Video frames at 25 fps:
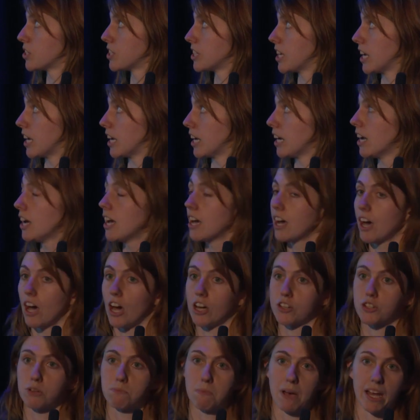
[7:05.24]
see
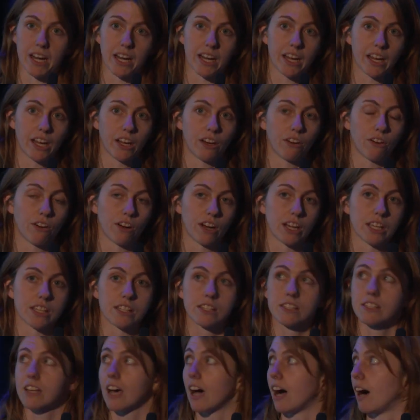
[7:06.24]
a dramatic
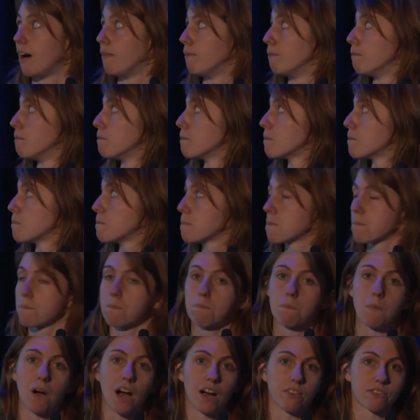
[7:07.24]
increase
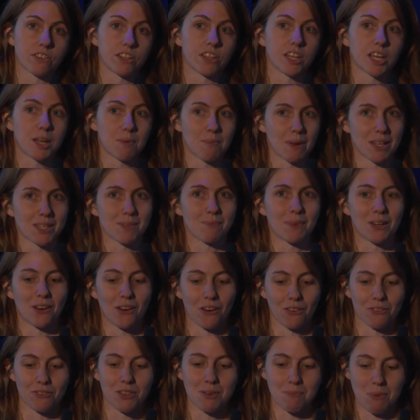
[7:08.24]
after the commencement
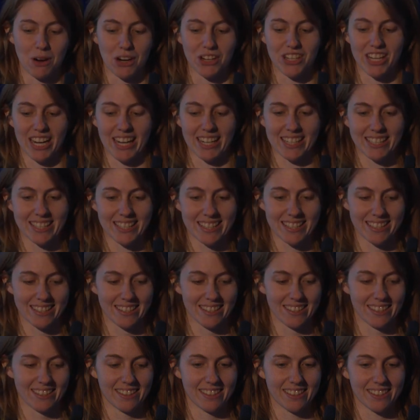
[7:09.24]
of the project.
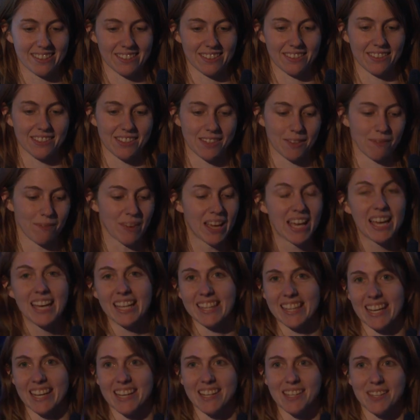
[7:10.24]
So
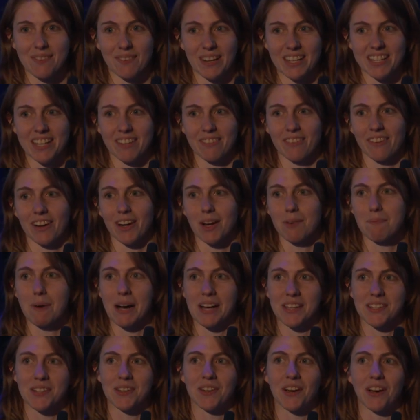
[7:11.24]
thank you so much, everyone. I'll
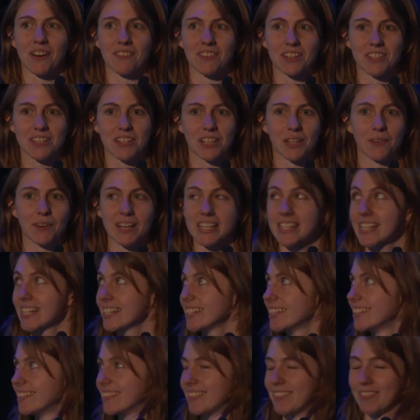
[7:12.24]
pass you over to Louisa.